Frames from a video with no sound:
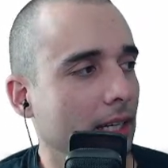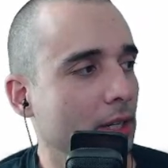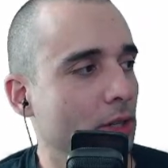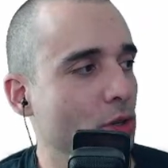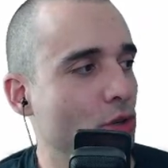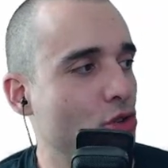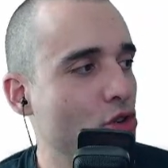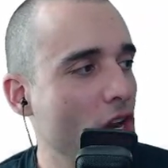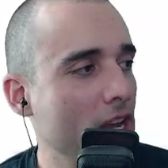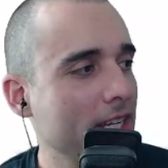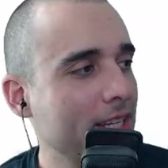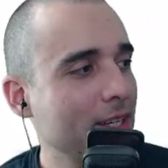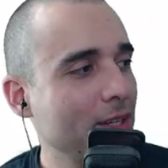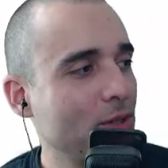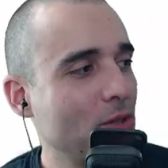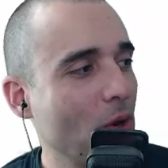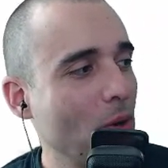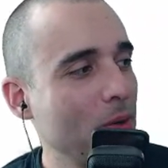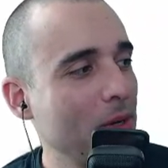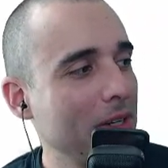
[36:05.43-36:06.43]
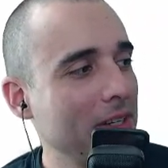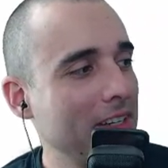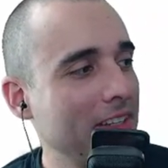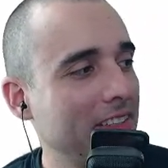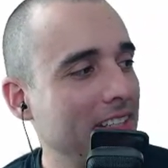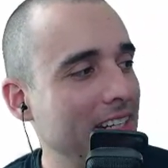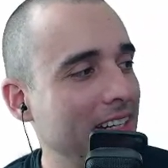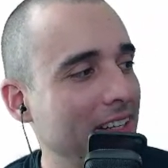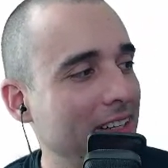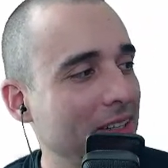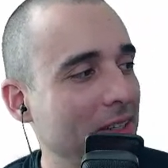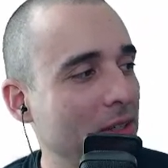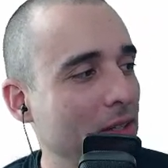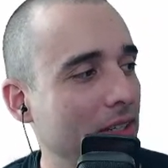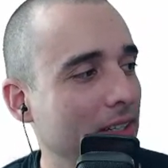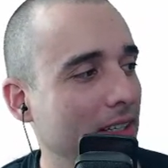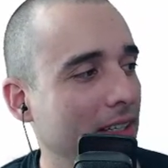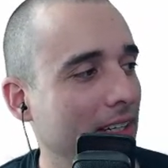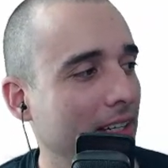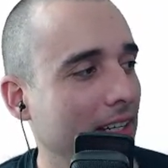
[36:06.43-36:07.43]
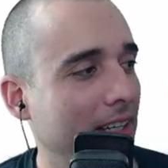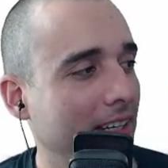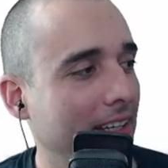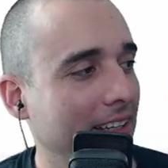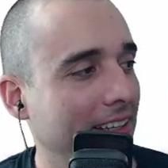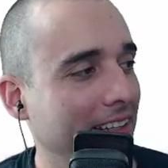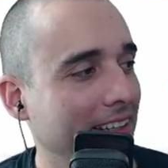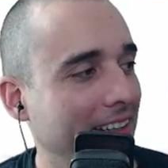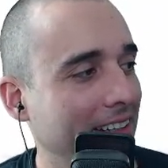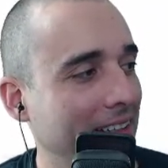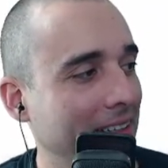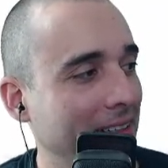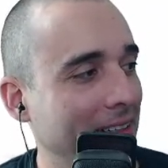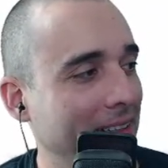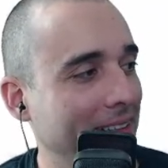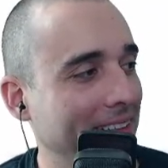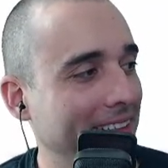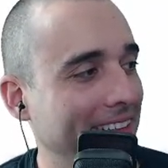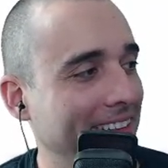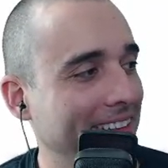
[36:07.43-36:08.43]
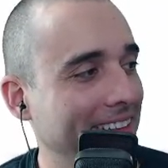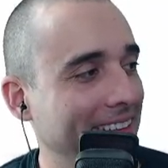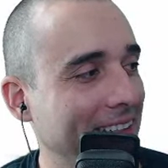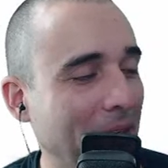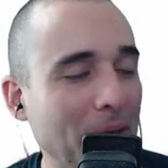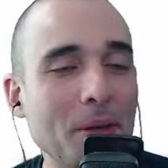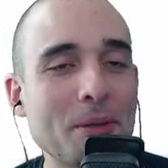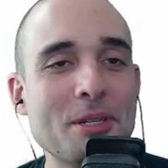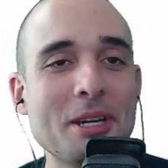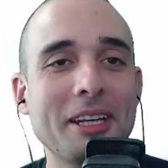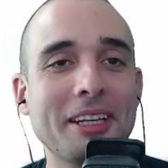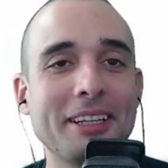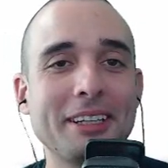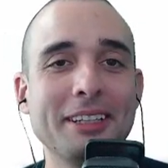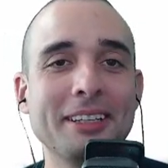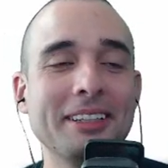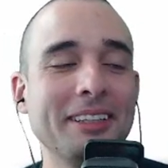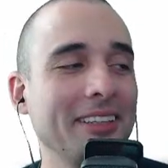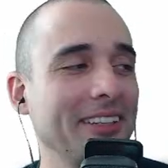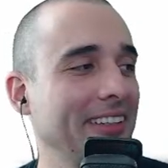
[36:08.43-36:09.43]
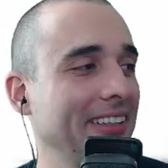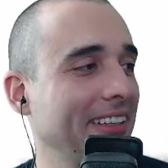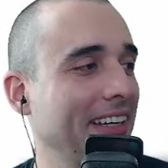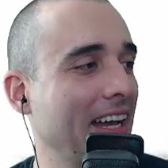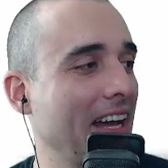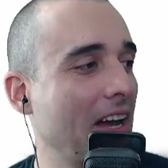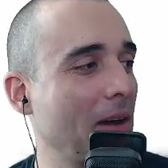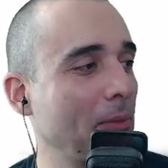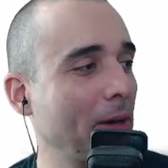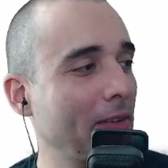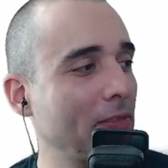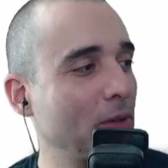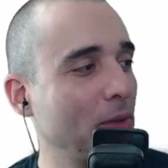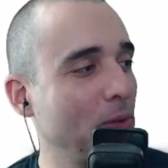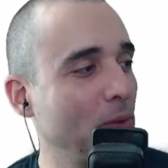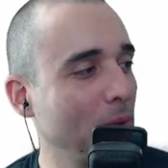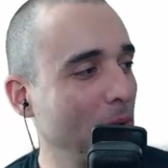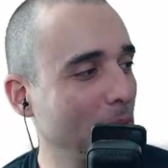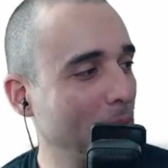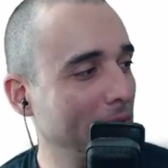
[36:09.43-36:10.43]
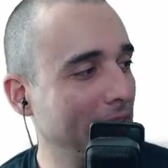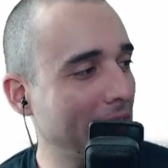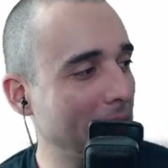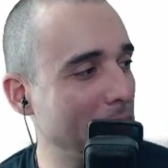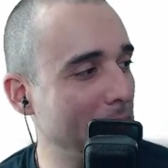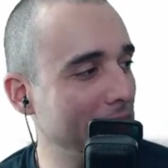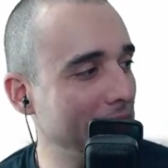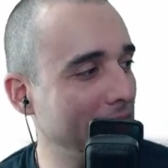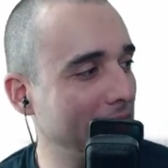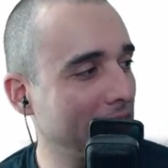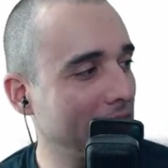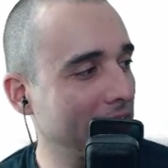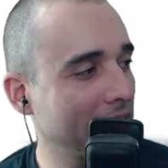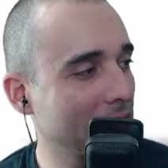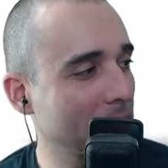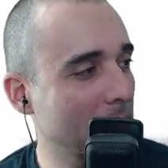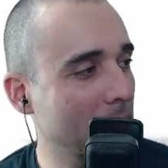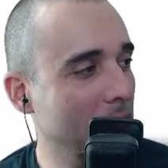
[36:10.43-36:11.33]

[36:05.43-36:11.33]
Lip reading: Jake Godin is here. Hello, Jake. I'm gonna have to Google what that means.